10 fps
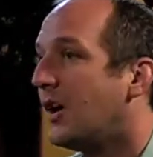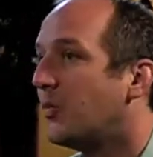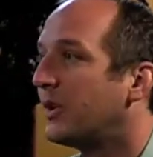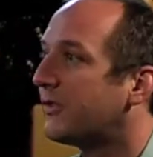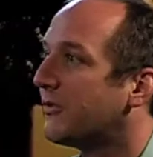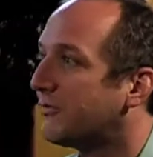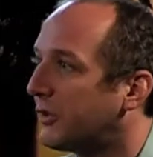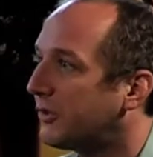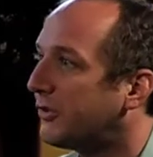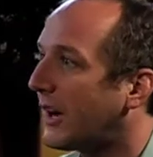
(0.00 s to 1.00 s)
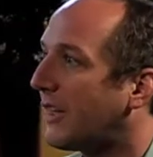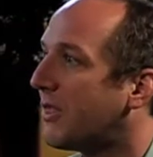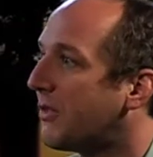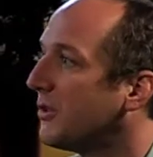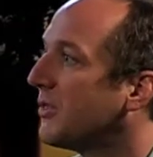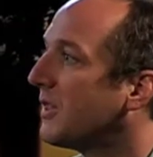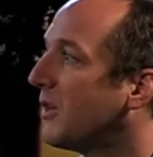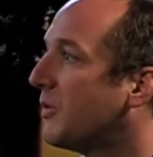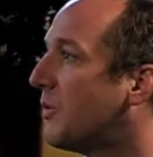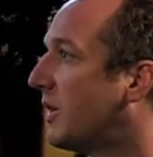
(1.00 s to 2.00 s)
What's the first, second, third thing
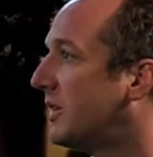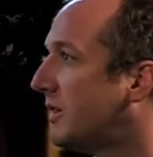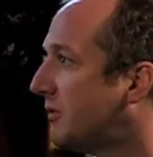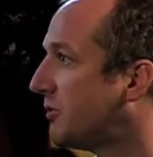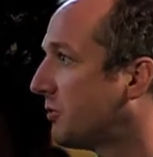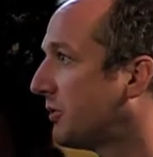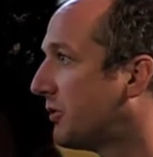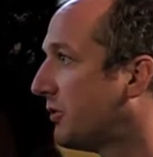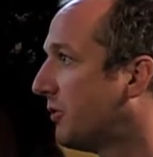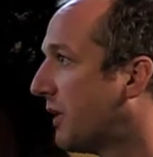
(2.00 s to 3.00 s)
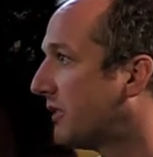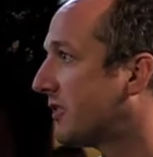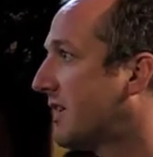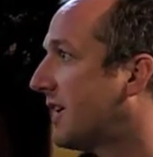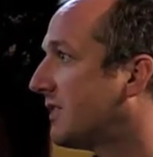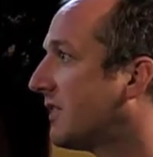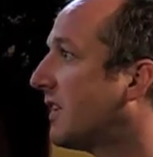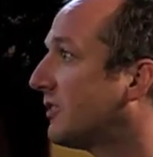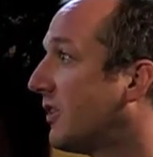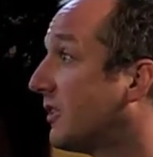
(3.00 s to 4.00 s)
that we want an individual to do to raise their hand to let
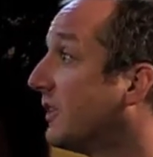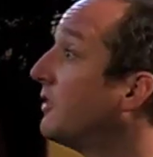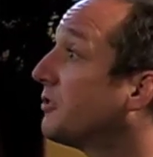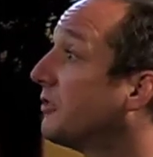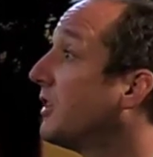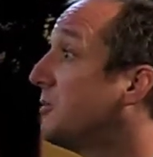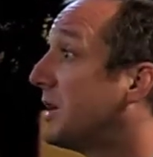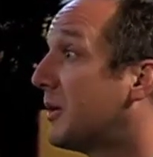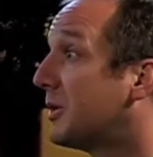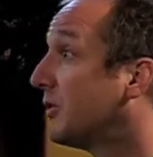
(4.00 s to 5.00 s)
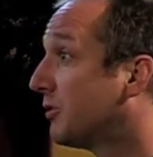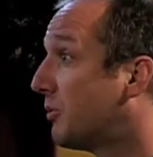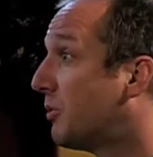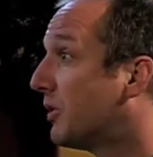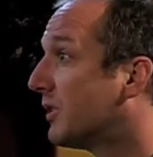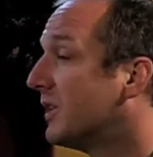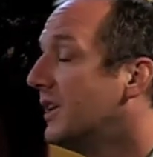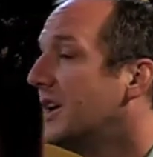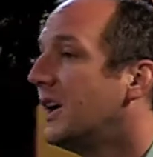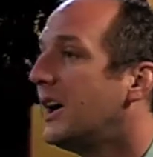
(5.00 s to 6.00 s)
us know they're interested in becoming a supporter.
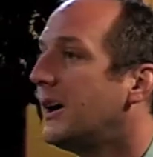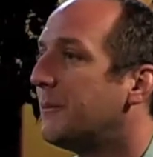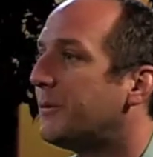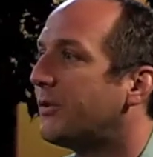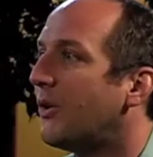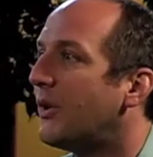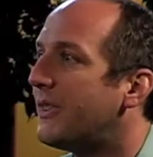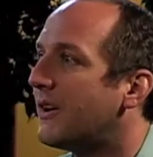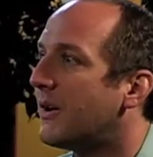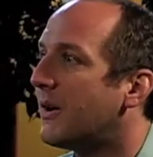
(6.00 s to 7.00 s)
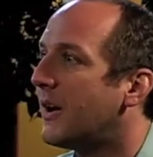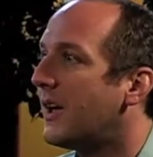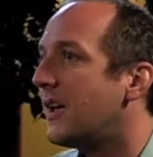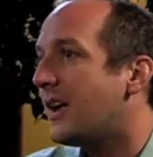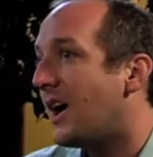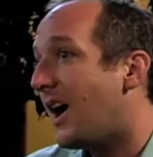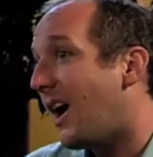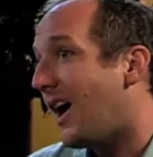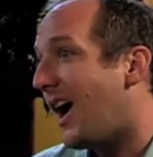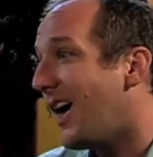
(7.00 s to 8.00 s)
So there are,
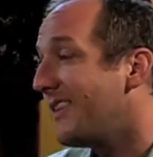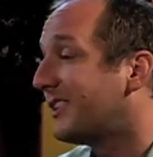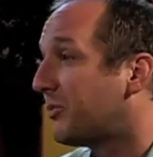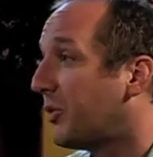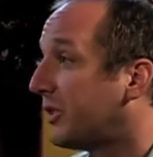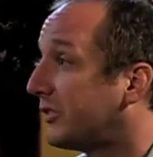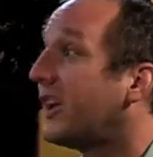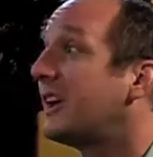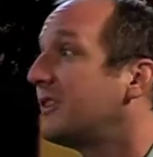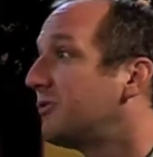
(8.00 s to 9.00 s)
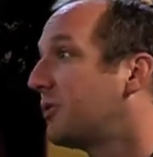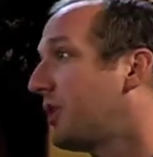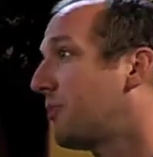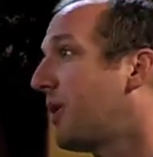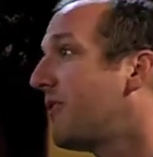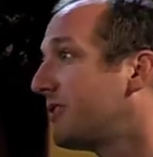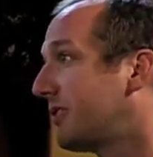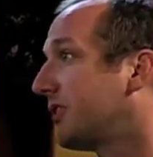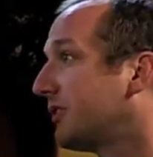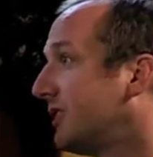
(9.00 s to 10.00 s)
I think it's more exciting for nonprofits
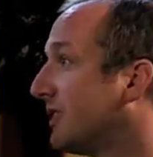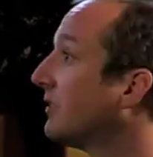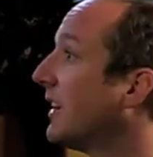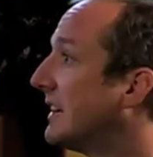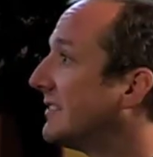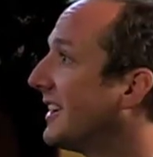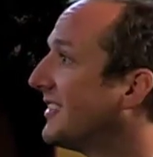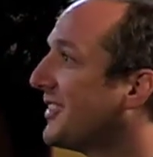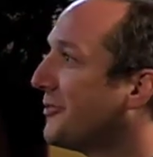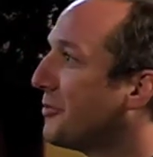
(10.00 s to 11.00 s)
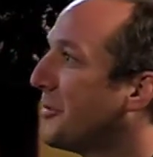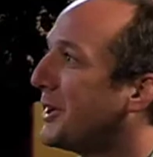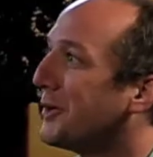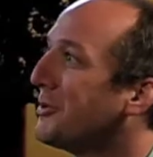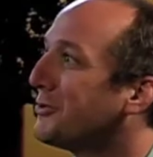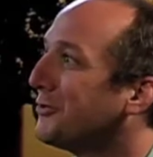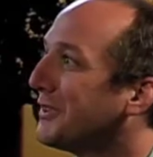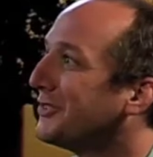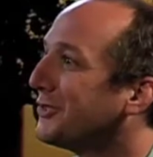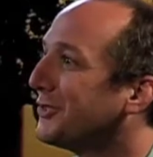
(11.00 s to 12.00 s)
actually designing sites than for many commercial
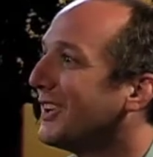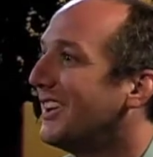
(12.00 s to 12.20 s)
ventures,